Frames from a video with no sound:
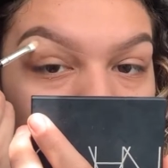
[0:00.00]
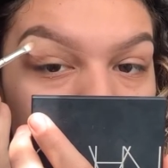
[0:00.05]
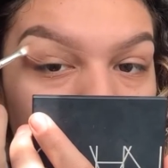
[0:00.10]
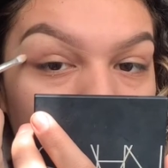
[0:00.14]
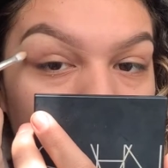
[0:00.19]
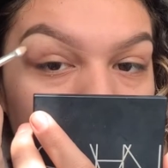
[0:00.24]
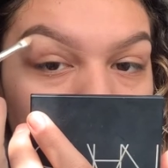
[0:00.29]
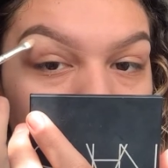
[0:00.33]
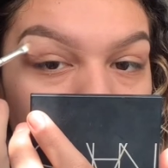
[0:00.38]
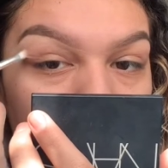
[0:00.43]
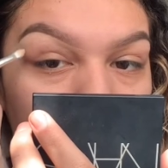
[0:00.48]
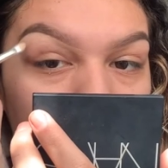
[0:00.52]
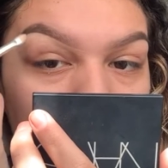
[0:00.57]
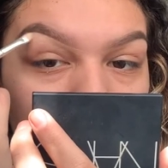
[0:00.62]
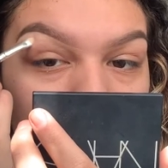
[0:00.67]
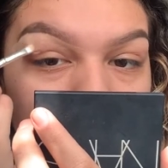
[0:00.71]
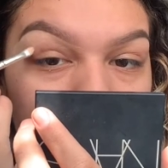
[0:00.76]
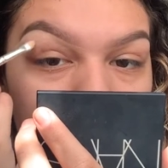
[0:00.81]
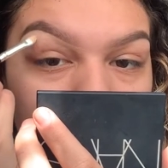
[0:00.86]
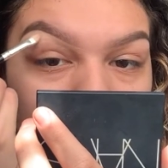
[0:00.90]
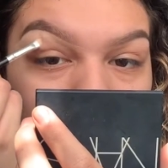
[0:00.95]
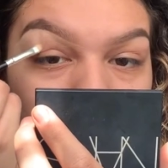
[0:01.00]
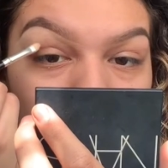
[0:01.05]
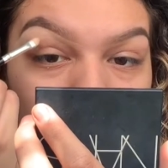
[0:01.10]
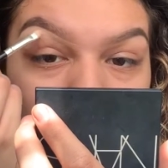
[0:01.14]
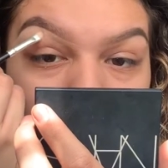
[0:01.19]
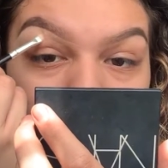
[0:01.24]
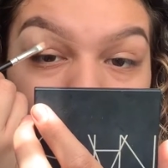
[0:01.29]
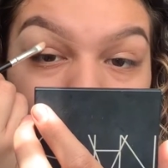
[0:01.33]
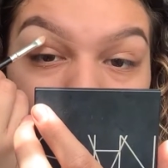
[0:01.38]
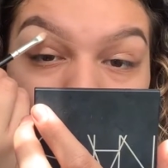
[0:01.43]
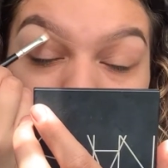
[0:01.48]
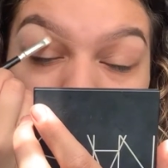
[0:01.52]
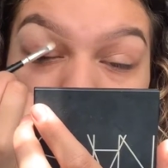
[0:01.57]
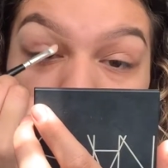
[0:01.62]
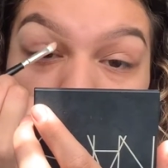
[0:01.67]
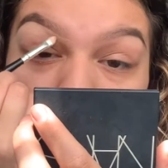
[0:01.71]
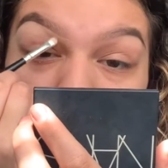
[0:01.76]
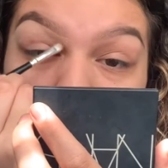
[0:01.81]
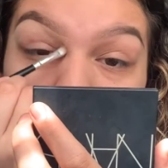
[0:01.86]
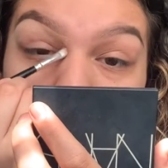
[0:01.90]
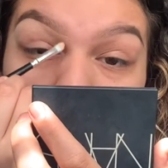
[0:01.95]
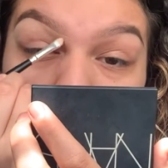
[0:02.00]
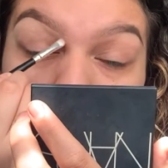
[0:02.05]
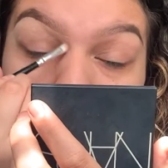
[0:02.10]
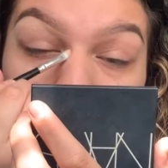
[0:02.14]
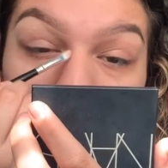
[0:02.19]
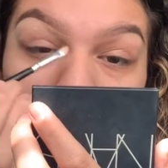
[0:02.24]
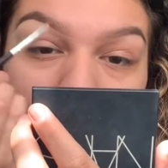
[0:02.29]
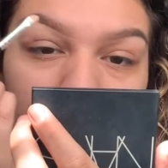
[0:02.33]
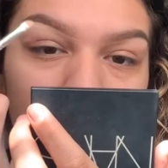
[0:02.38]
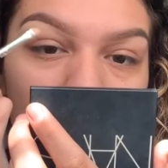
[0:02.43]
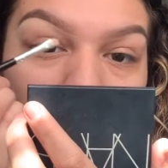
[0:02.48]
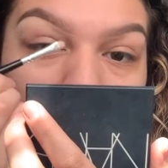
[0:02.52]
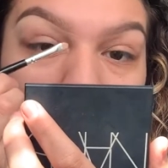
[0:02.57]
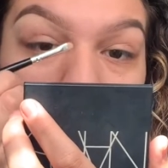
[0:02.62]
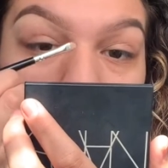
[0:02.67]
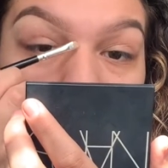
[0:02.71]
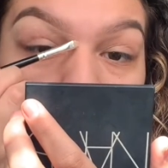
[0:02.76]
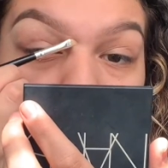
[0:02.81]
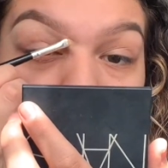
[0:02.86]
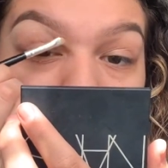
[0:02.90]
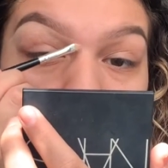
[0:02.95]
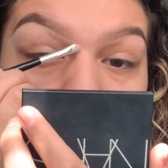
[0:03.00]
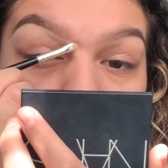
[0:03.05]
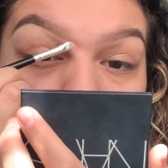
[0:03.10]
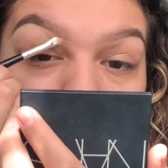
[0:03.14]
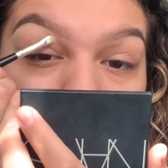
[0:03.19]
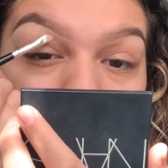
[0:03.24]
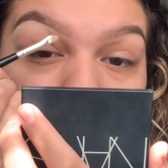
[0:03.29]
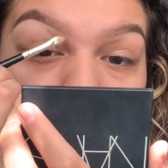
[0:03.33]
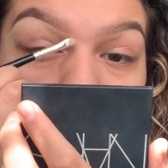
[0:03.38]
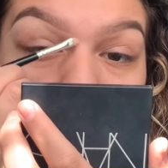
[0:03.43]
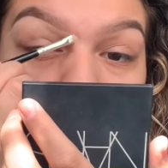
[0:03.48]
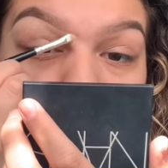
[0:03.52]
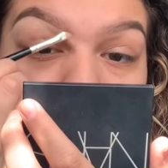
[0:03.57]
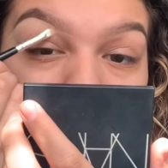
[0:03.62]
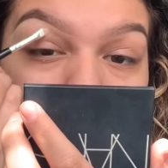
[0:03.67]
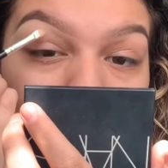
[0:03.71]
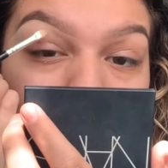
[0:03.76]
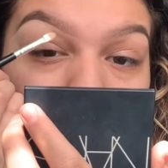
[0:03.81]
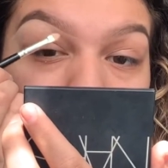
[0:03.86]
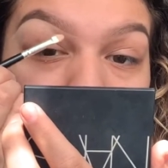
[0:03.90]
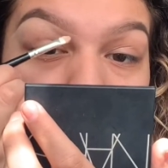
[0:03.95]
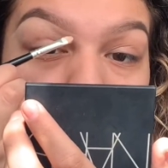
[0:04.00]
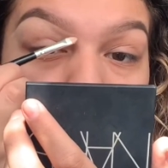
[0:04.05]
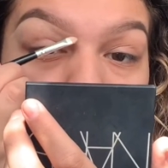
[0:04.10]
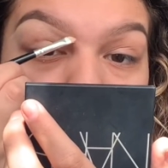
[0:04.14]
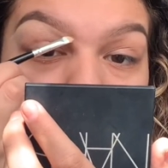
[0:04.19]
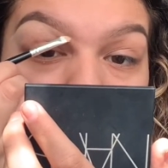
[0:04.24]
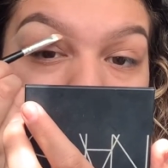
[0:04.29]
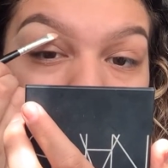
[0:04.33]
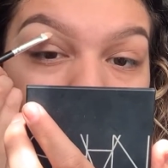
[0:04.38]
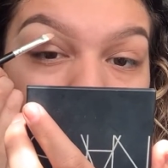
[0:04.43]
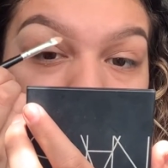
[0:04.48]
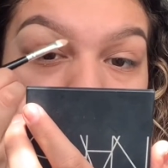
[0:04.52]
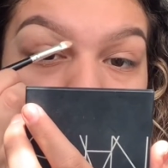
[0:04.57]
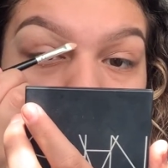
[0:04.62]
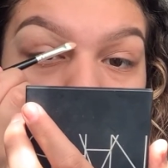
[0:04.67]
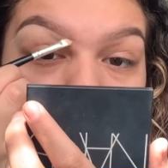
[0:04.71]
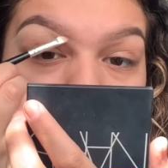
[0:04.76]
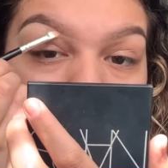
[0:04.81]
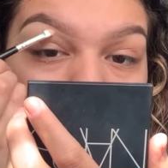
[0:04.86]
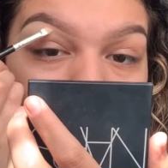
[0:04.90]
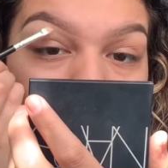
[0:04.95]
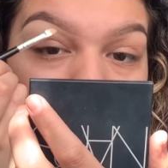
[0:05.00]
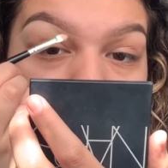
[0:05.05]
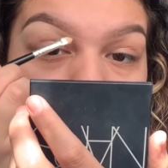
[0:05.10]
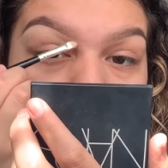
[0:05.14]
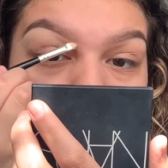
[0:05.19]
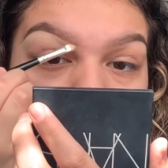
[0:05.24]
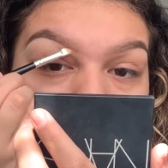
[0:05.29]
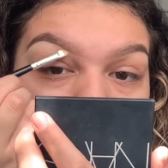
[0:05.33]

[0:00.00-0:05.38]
gonna bring it down a little bit so it's not too noticeable.